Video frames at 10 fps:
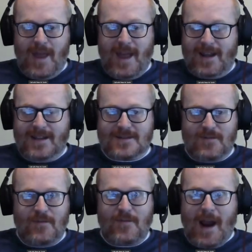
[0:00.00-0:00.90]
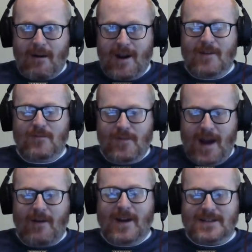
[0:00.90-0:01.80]
It is very,
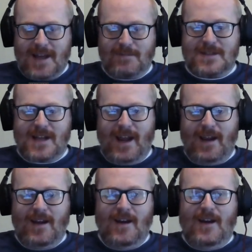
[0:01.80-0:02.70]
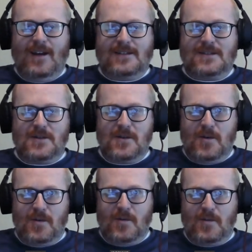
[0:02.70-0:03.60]
very tempting
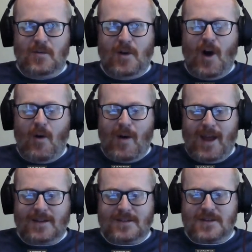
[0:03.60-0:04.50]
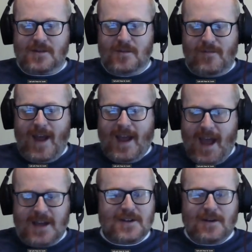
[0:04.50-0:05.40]
to go into
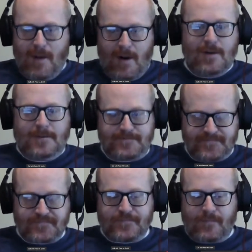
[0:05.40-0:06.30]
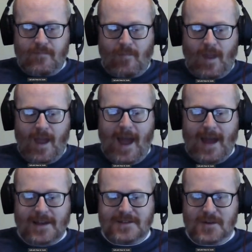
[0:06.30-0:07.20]
vacation mode
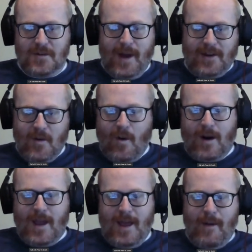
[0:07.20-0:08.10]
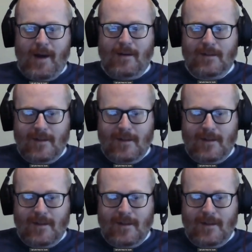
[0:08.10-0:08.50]
and to ignore email.